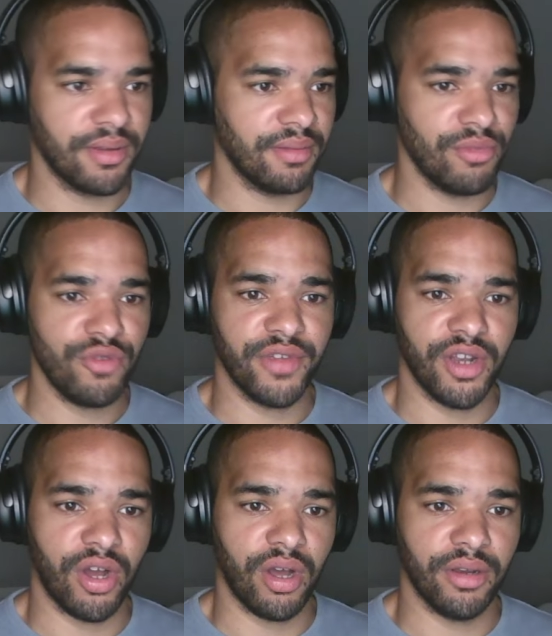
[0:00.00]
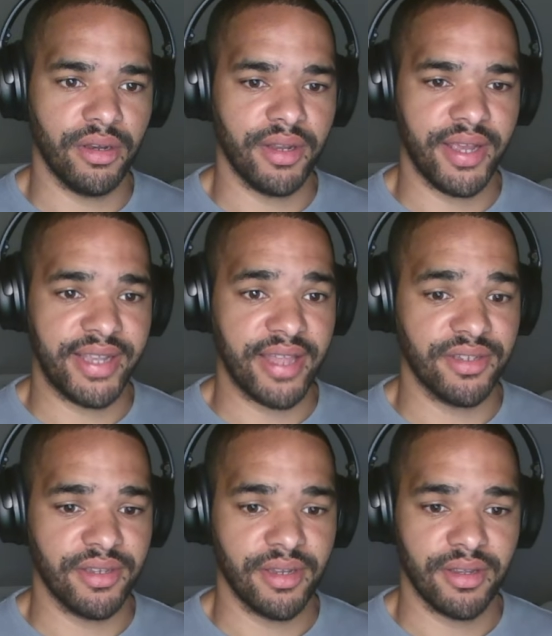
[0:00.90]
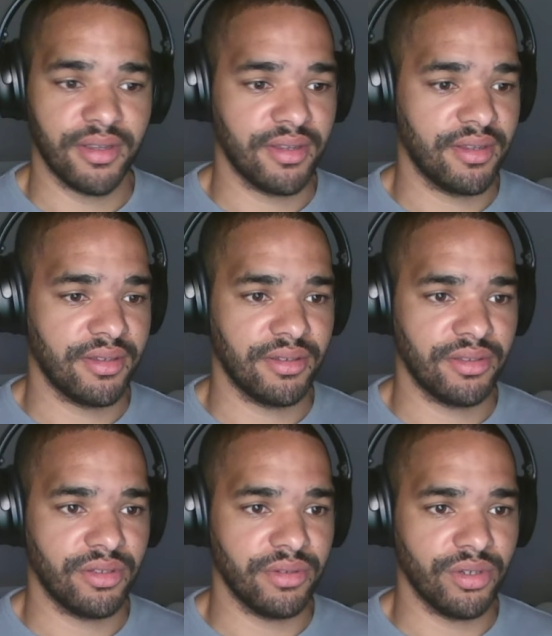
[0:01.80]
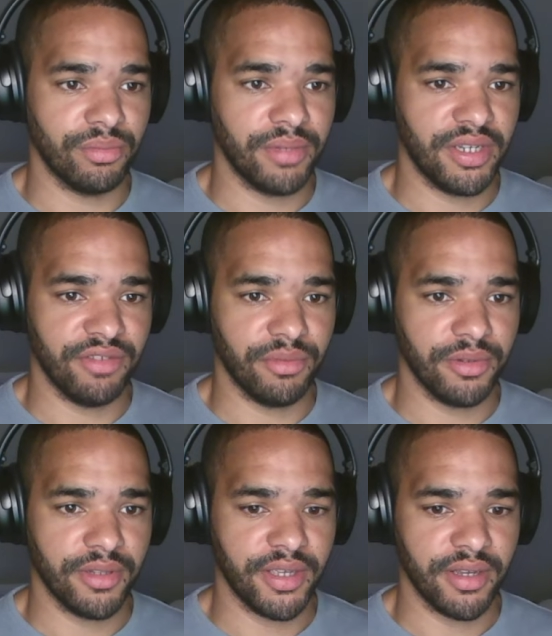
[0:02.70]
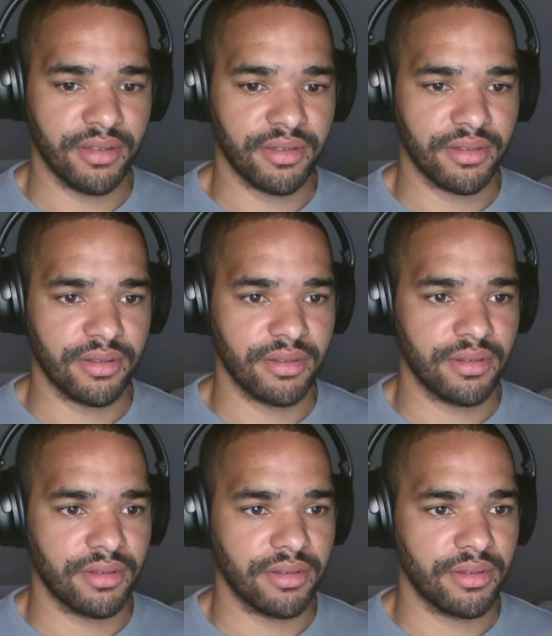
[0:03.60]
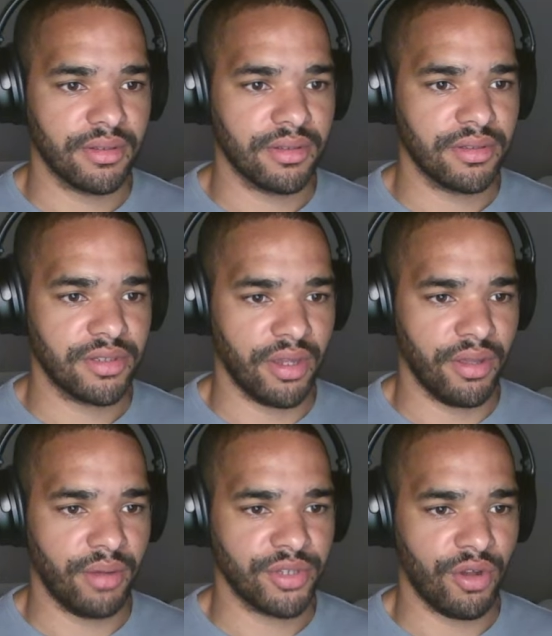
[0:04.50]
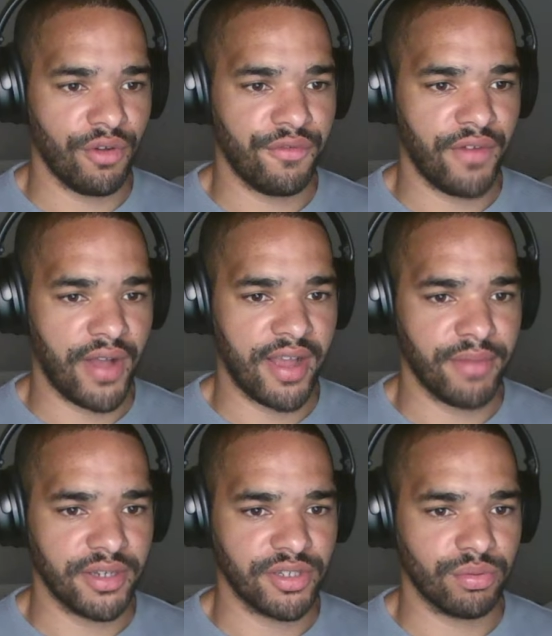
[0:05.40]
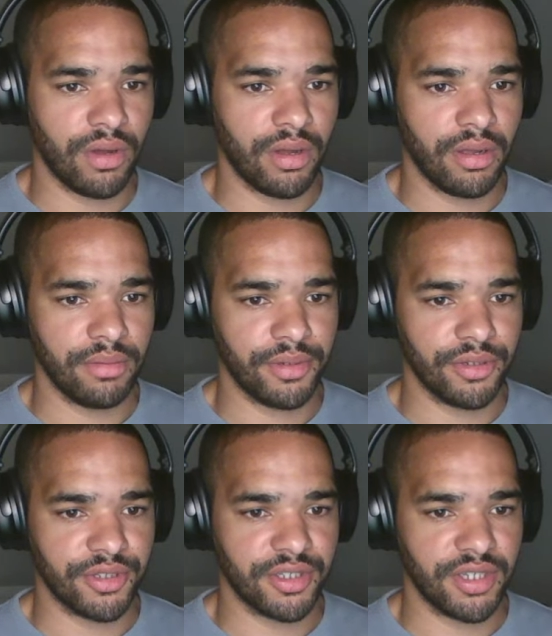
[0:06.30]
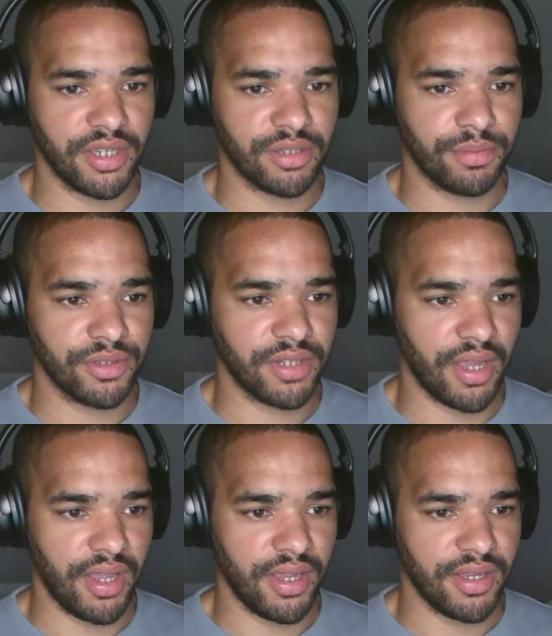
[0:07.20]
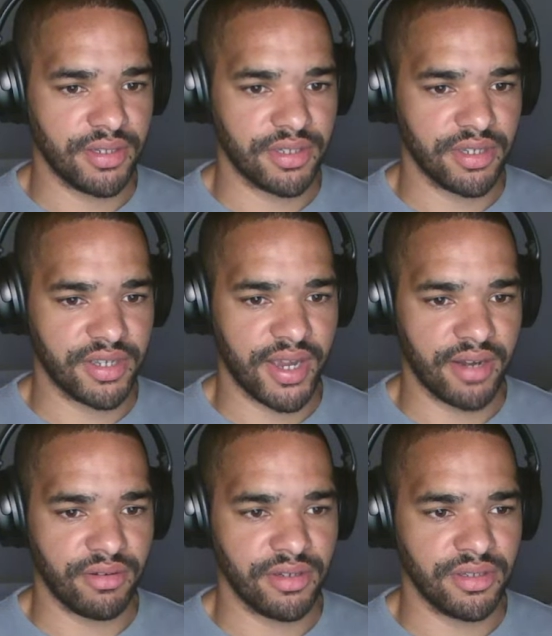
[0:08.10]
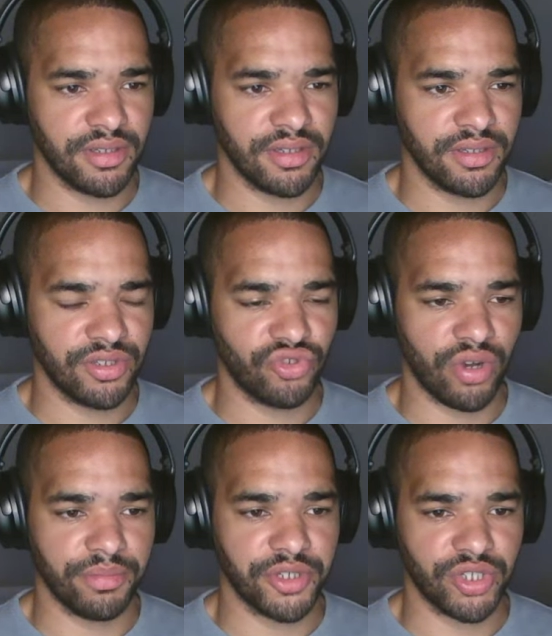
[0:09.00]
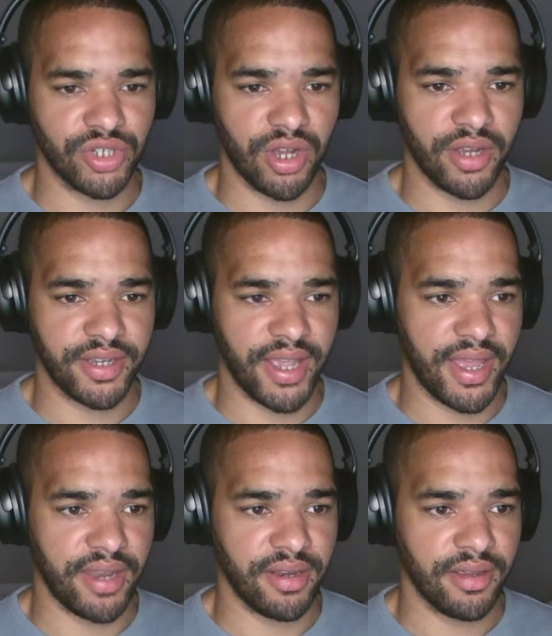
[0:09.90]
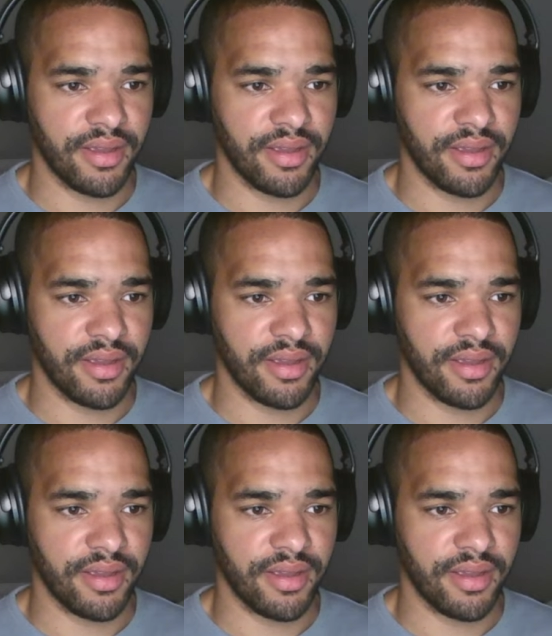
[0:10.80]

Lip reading: moving on again, doing unbelievable here. So that was hole 5, -1, +6, +8. See, Karen's dropped a shot again.